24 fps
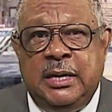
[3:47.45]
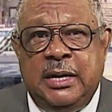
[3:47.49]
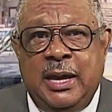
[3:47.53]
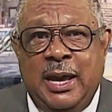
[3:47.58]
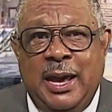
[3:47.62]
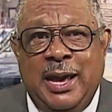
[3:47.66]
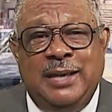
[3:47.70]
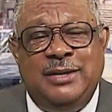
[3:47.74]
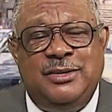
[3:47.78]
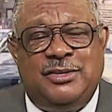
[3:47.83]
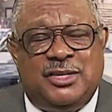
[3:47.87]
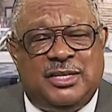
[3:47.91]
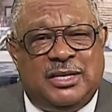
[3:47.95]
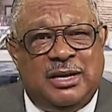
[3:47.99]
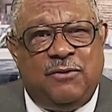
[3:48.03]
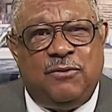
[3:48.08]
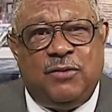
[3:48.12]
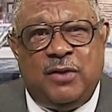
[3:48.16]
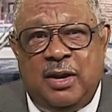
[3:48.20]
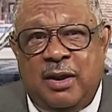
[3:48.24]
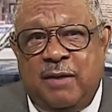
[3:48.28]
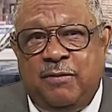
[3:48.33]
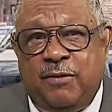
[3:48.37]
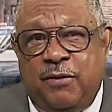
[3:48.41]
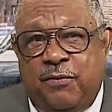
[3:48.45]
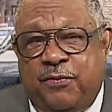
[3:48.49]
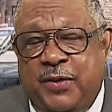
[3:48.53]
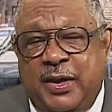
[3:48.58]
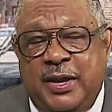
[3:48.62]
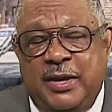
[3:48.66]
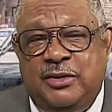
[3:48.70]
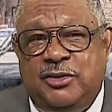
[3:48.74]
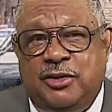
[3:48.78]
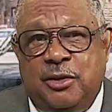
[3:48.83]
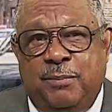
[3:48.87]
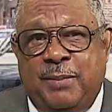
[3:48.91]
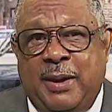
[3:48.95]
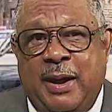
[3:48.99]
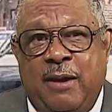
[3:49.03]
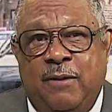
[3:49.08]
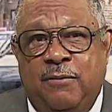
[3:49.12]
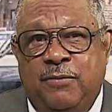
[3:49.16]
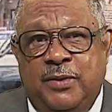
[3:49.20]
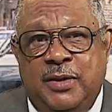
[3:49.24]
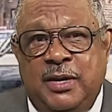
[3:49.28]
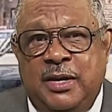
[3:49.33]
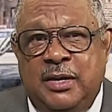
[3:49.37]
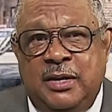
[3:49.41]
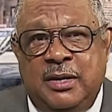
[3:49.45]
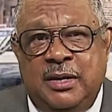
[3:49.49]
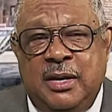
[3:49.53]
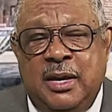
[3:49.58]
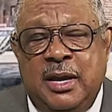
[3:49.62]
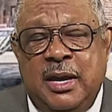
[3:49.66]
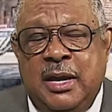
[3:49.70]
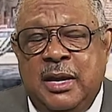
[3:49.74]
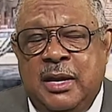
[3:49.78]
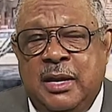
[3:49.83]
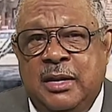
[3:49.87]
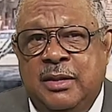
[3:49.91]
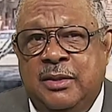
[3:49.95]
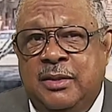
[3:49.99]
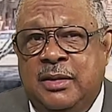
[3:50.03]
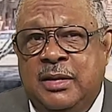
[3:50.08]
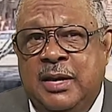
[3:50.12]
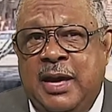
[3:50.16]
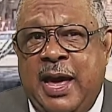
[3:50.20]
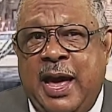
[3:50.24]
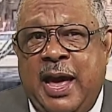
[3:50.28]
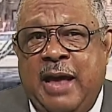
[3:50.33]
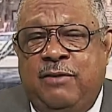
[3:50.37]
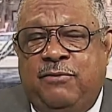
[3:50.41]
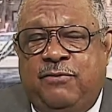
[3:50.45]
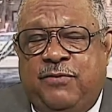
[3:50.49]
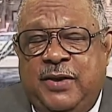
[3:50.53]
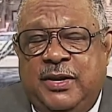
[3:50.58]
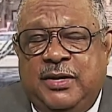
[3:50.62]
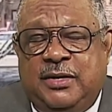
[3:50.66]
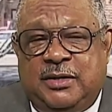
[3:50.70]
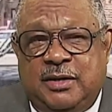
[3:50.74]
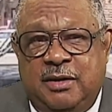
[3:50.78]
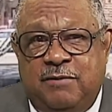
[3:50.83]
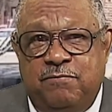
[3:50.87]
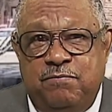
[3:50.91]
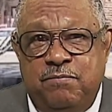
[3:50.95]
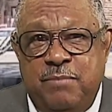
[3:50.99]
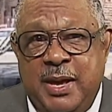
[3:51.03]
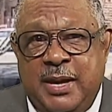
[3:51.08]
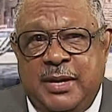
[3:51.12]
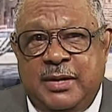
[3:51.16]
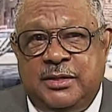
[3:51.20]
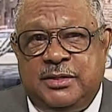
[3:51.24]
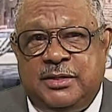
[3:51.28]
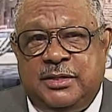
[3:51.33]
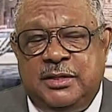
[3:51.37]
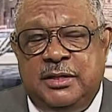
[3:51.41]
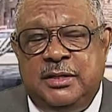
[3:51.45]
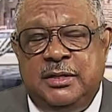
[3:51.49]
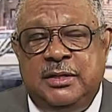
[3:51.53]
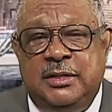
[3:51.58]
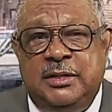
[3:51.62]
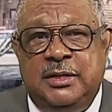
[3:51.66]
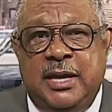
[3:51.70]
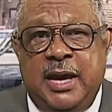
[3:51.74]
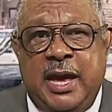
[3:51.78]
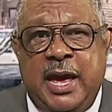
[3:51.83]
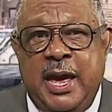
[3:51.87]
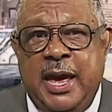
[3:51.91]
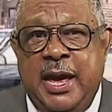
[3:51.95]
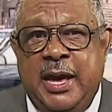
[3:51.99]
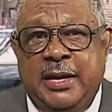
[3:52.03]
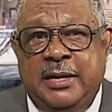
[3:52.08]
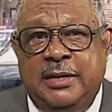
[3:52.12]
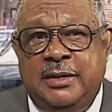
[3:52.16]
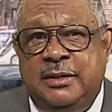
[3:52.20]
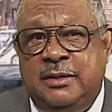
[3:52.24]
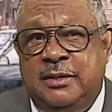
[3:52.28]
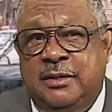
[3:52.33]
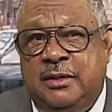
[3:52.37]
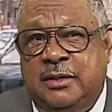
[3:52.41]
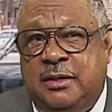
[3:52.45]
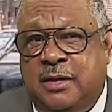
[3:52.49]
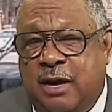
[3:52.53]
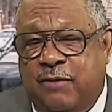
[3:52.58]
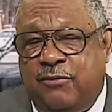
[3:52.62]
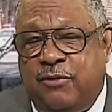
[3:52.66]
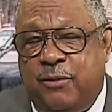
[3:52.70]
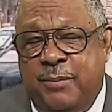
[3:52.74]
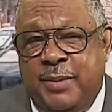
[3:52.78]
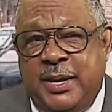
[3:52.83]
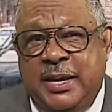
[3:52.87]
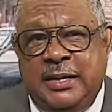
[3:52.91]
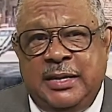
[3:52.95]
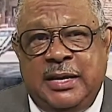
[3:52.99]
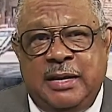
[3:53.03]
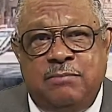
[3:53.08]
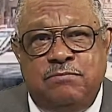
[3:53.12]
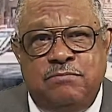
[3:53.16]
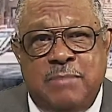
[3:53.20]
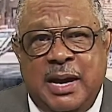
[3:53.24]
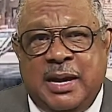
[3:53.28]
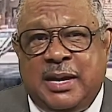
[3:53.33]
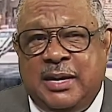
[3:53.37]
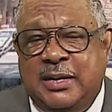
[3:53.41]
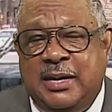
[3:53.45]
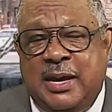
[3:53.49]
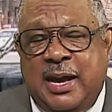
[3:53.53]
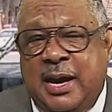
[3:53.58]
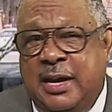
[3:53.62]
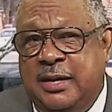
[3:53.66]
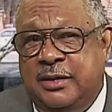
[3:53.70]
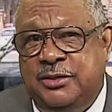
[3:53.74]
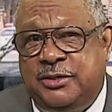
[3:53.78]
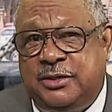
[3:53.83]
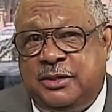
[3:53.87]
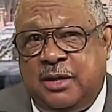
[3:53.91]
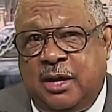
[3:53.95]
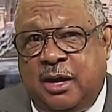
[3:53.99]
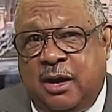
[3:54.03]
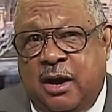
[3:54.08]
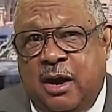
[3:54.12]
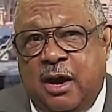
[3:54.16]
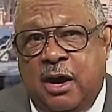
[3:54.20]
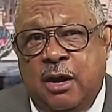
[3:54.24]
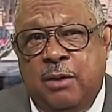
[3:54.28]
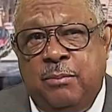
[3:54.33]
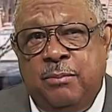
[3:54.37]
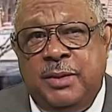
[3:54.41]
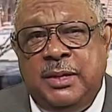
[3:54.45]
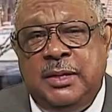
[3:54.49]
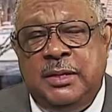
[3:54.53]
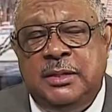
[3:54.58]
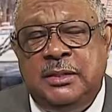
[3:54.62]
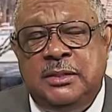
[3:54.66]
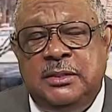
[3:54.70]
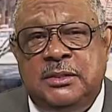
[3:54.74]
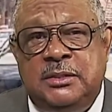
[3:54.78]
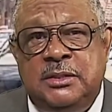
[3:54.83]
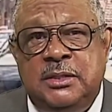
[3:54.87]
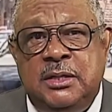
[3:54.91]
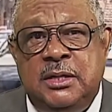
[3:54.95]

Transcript: and several other things about the the advent of medicine and government and mechanized armies